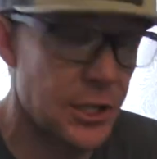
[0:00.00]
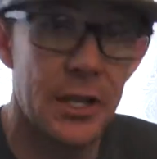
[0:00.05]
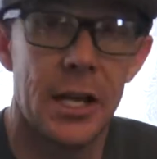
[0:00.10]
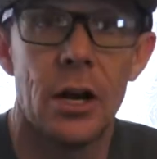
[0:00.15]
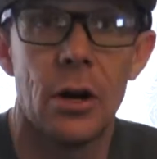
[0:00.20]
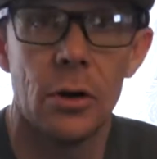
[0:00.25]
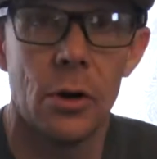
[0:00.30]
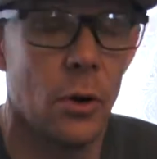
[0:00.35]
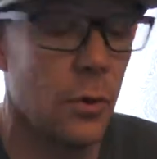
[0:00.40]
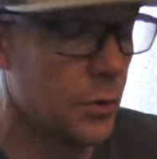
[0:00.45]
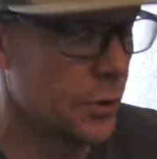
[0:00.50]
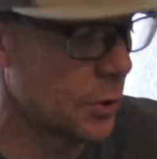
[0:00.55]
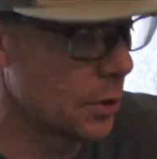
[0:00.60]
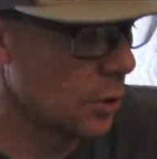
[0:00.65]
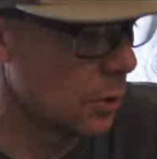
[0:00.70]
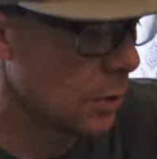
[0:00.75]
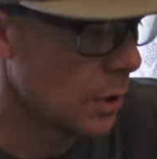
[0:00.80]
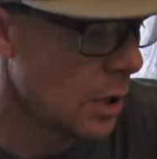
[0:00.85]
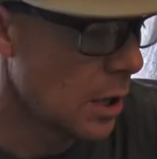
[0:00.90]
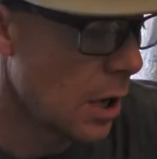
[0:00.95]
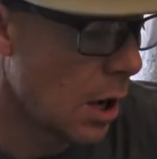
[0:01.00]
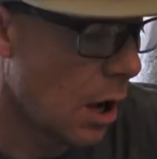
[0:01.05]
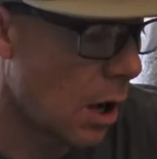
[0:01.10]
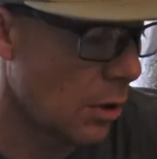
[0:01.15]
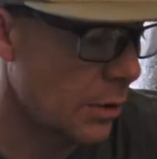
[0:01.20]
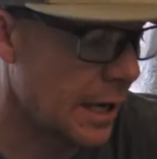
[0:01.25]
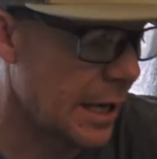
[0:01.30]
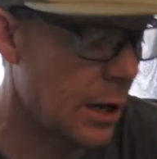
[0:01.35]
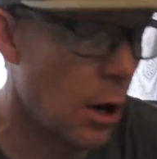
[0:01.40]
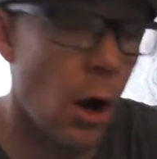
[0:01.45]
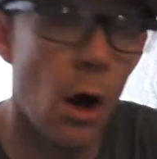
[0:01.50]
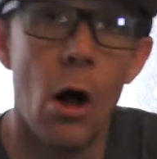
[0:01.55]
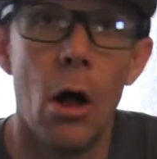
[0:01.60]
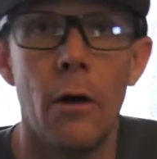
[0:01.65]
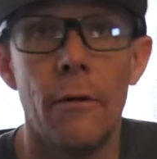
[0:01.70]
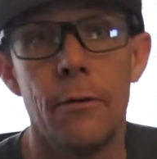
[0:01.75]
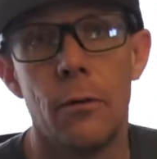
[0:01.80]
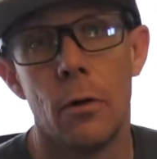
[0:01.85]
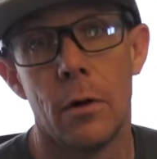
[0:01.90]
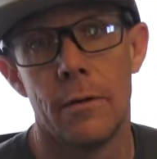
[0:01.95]
Then I'll go through, I'll get
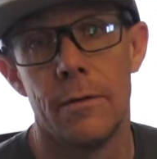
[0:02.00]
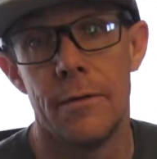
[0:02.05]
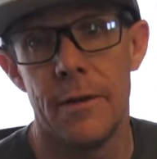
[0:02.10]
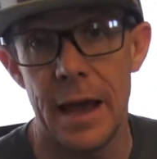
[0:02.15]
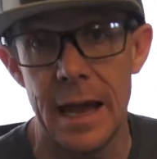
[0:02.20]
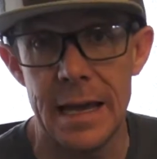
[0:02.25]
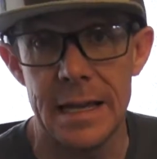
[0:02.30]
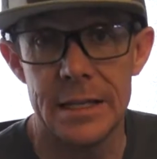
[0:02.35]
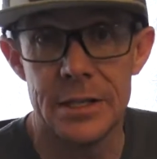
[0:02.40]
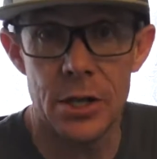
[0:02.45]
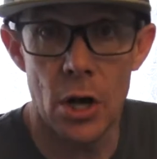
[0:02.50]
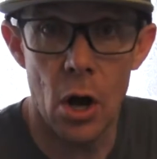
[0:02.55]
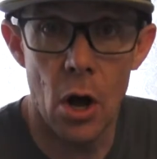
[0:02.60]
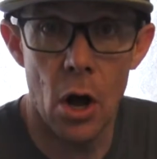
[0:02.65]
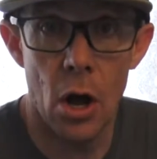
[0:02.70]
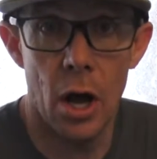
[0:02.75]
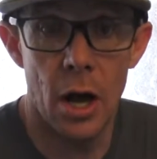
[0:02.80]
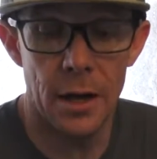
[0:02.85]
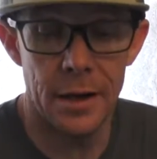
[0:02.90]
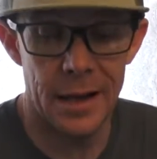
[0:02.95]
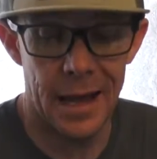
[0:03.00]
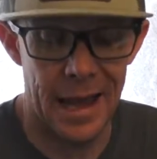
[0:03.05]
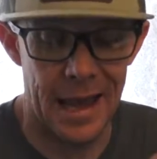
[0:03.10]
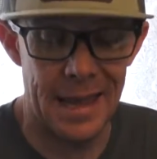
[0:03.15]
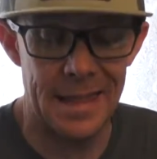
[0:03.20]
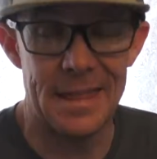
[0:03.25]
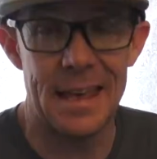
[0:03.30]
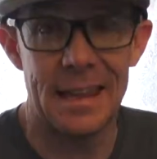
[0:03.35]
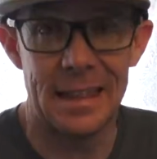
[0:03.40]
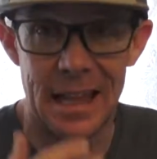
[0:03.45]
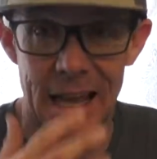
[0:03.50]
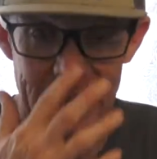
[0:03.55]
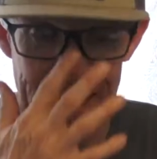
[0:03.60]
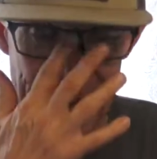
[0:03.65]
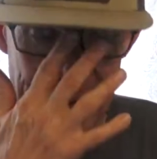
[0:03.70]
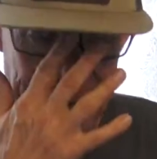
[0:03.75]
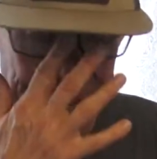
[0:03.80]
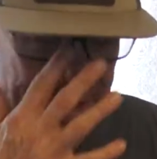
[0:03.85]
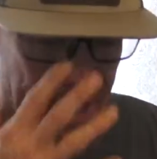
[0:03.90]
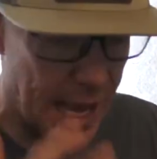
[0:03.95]
all 4 vanes on, and then like
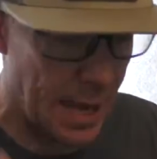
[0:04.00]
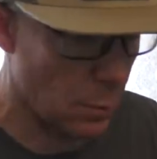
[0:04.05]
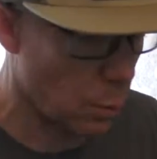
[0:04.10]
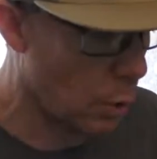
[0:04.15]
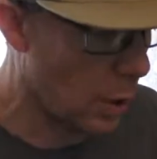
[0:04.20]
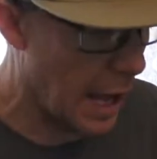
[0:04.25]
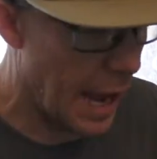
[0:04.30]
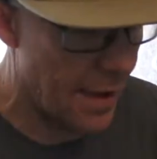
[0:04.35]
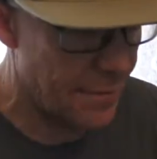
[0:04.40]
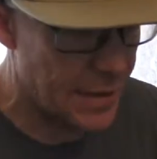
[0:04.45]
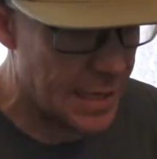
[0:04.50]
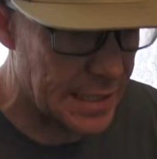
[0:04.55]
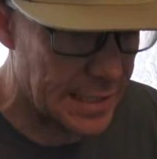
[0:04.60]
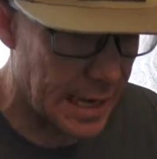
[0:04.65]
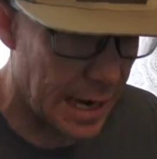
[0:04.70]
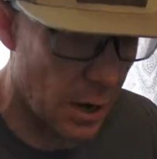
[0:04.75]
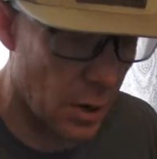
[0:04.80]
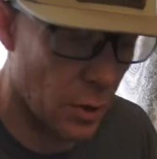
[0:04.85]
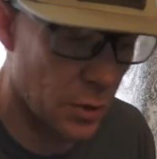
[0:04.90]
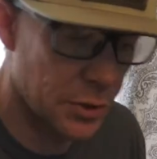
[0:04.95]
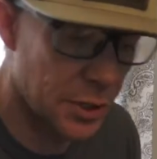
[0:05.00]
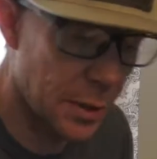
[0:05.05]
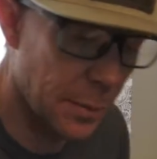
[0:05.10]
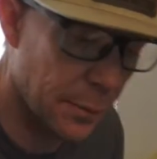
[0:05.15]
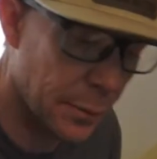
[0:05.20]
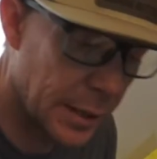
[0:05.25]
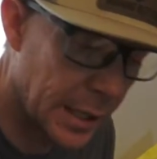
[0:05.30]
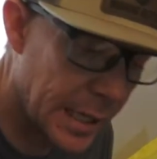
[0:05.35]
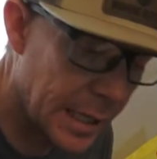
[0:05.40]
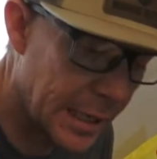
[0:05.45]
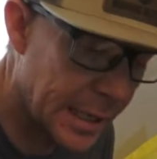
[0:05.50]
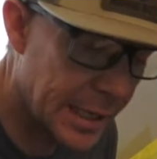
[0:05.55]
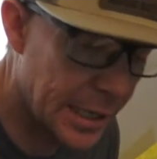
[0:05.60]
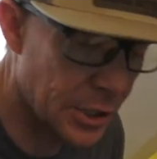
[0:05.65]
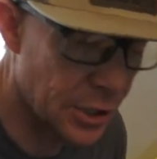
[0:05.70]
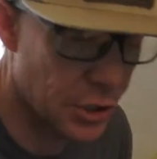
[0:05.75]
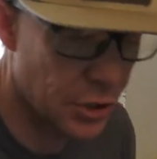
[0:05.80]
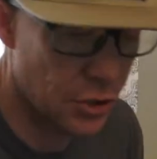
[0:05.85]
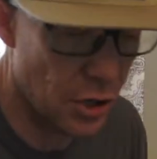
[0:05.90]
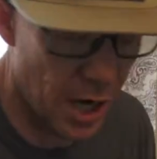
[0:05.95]
I said, we'll have these arrows completely
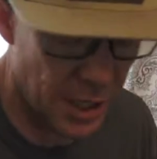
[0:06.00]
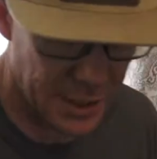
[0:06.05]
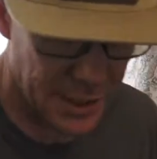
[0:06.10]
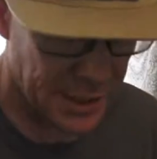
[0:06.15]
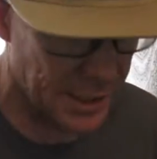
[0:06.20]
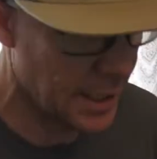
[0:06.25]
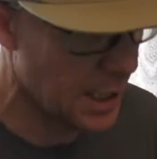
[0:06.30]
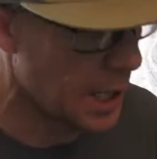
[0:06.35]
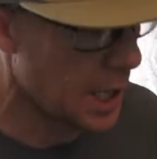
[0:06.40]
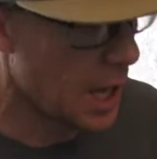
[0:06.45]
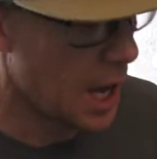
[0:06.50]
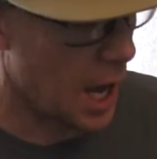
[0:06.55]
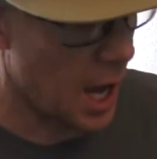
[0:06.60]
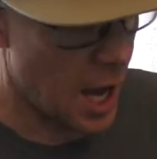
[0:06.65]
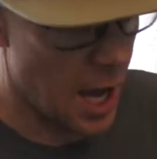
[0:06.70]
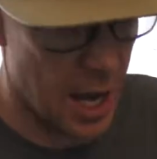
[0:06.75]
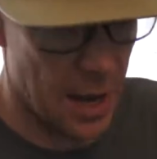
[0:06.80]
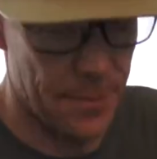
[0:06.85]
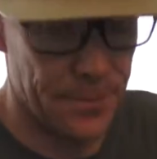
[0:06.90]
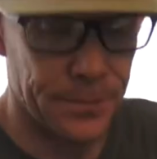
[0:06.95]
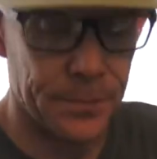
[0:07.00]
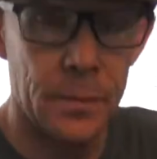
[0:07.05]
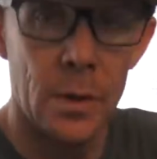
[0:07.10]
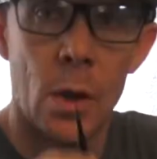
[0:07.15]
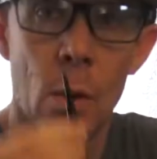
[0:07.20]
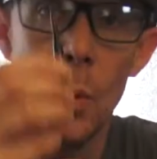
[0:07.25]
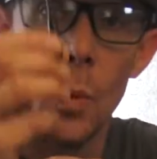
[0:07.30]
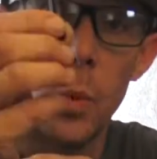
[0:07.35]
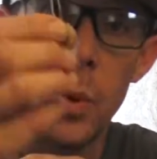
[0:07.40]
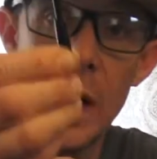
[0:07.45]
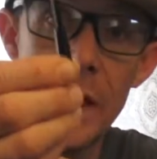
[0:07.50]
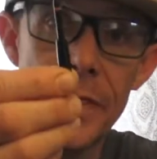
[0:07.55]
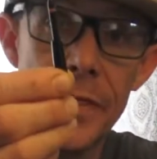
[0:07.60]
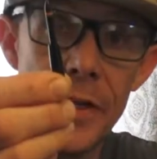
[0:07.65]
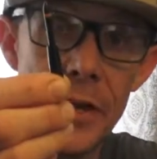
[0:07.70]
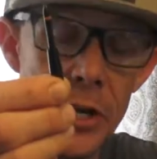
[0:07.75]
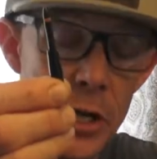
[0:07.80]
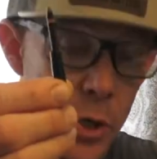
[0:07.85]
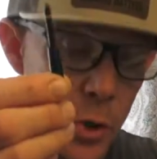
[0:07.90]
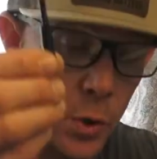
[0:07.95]
constructed with
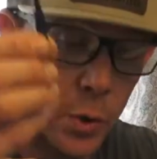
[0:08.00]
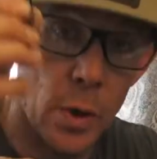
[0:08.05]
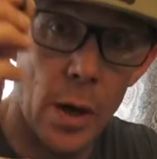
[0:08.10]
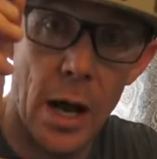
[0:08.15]
the new